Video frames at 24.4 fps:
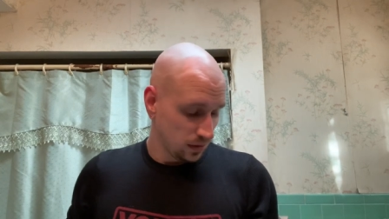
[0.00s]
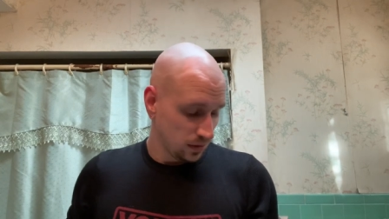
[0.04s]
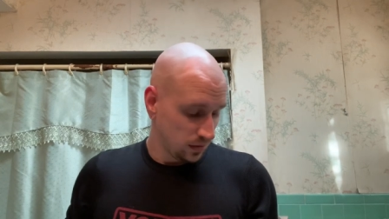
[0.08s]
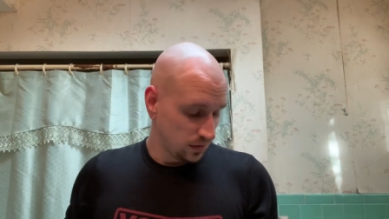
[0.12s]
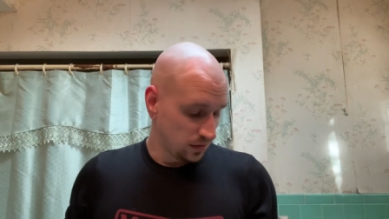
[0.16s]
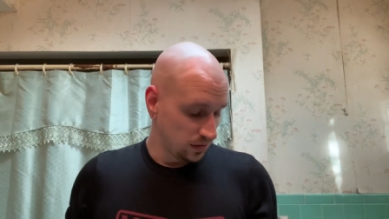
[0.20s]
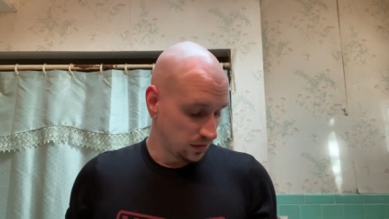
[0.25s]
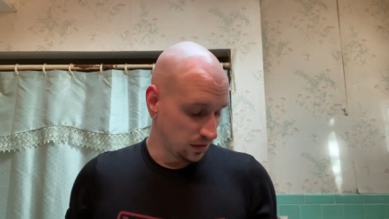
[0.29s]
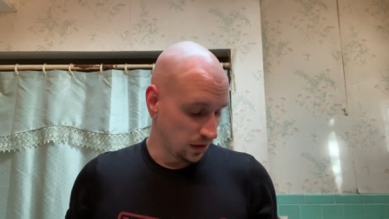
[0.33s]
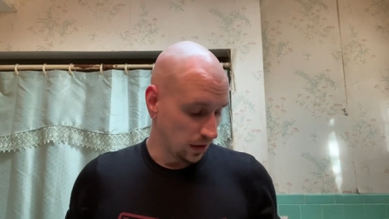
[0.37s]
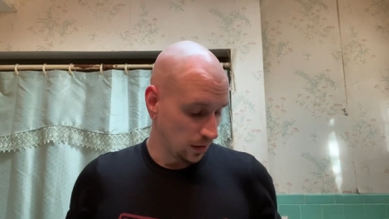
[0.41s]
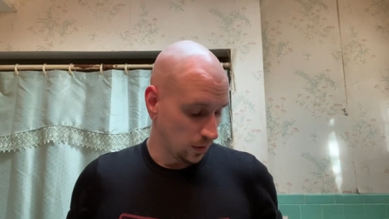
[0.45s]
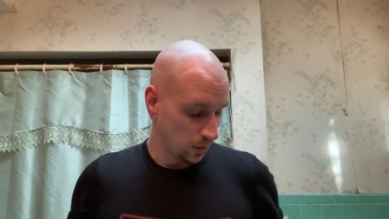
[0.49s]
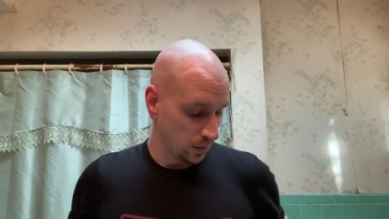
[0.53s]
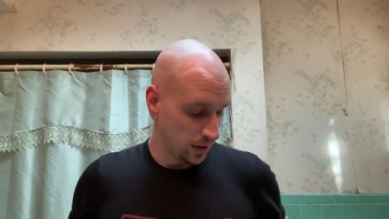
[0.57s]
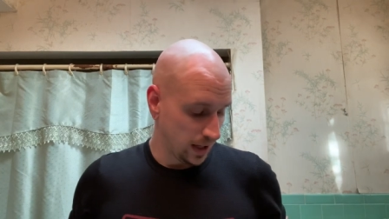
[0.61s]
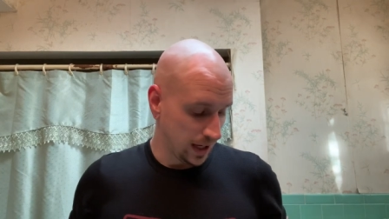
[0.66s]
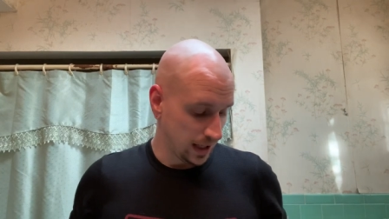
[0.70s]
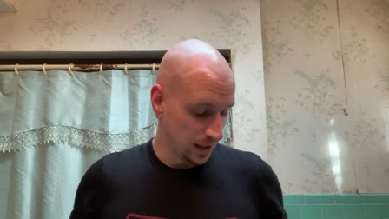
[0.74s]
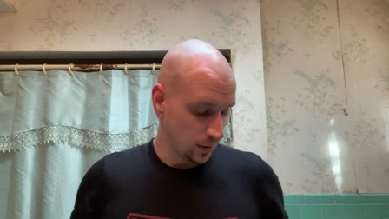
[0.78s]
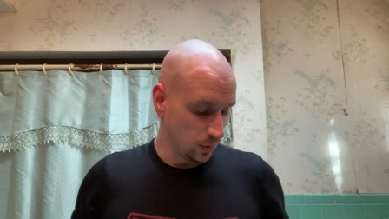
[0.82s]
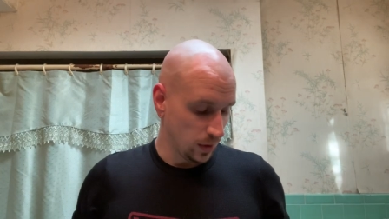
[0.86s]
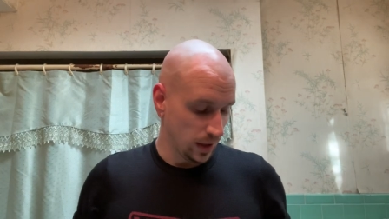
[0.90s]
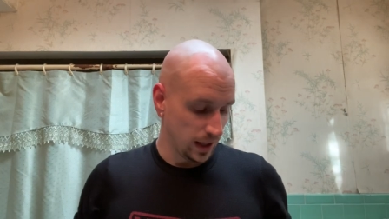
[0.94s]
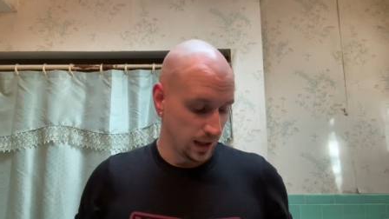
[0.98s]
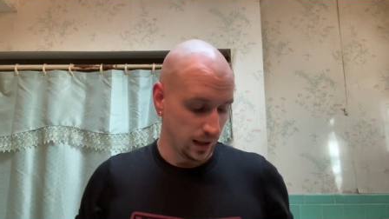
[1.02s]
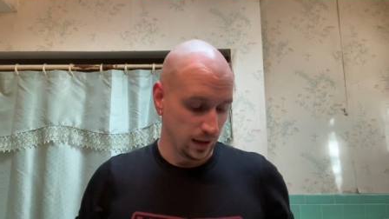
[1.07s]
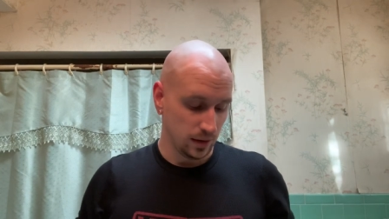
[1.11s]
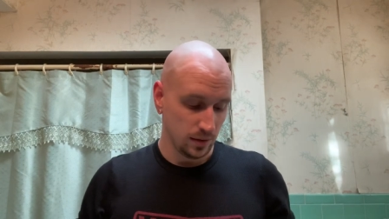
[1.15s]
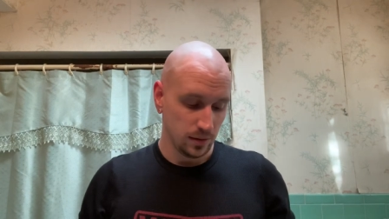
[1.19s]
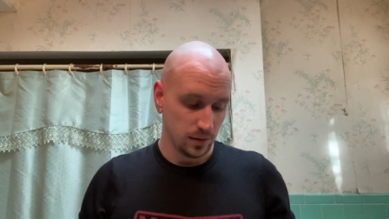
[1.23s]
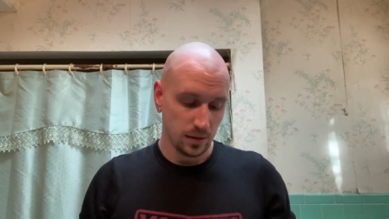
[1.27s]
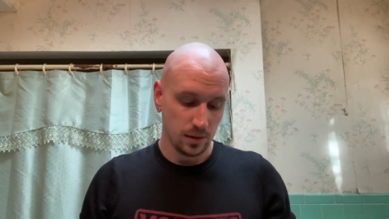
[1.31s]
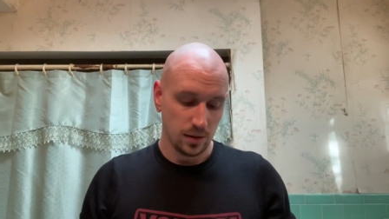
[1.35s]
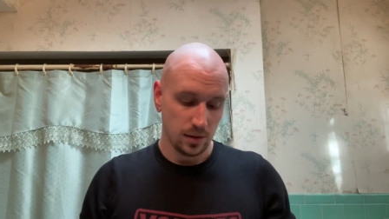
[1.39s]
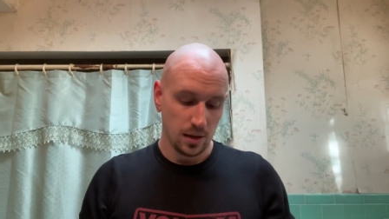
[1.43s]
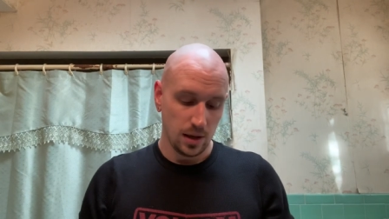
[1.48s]
So anyway,
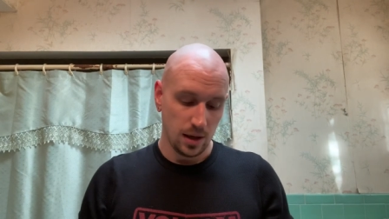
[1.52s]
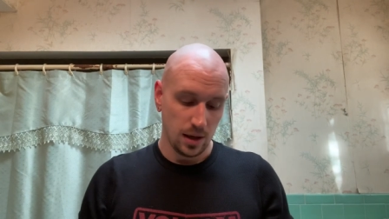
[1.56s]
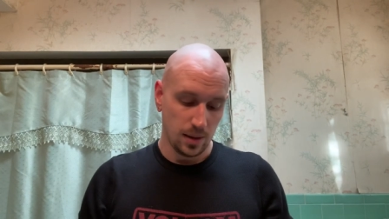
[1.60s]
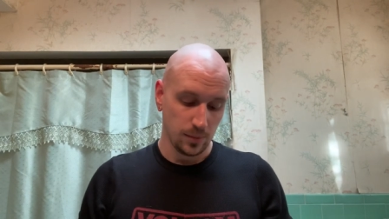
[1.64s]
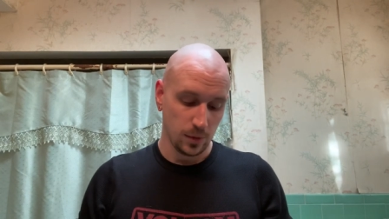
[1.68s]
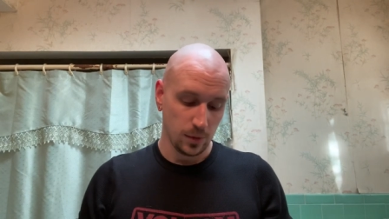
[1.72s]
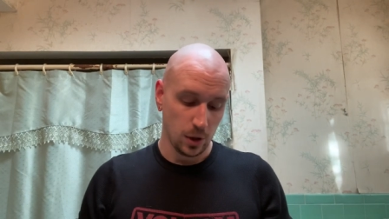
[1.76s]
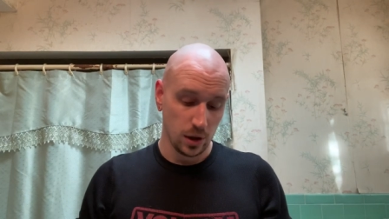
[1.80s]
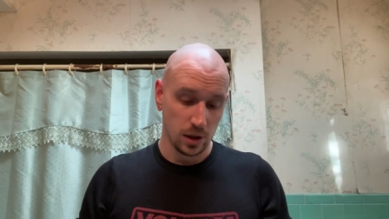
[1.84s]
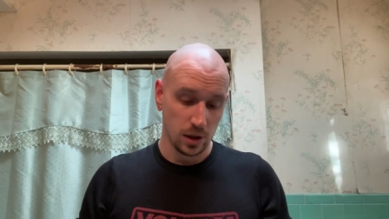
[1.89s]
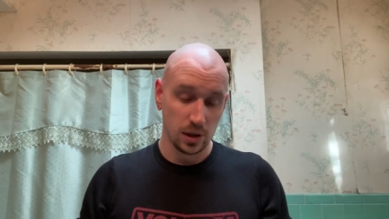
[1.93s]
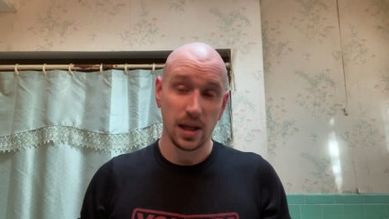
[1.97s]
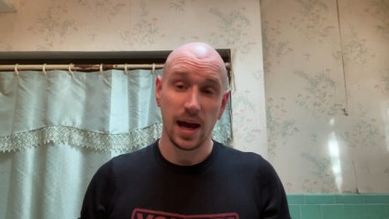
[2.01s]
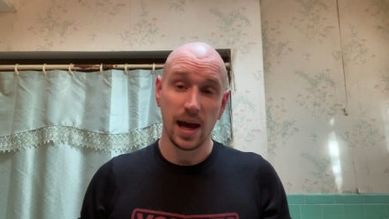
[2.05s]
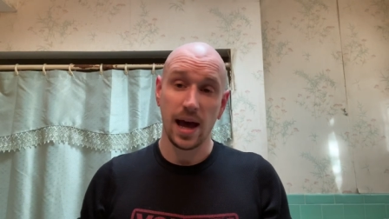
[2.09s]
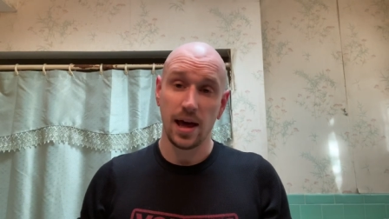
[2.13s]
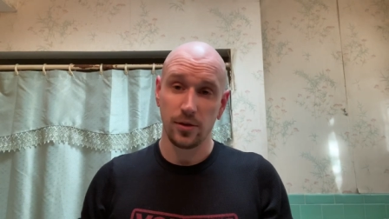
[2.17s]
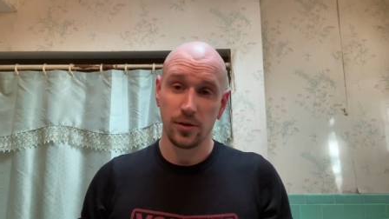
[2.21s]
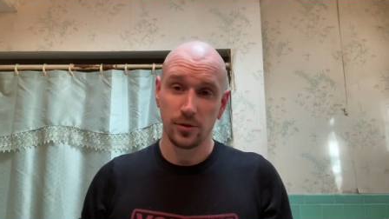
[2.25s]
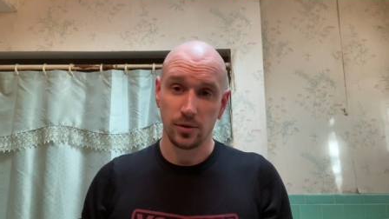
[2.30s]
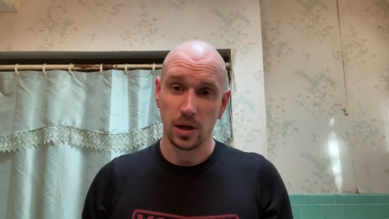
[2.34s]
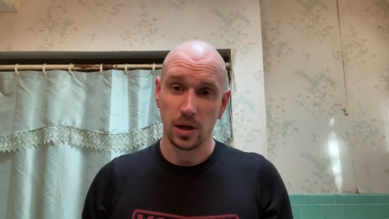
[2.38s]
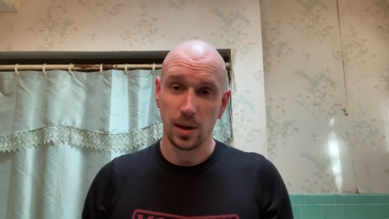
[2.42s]
I'm gonna lather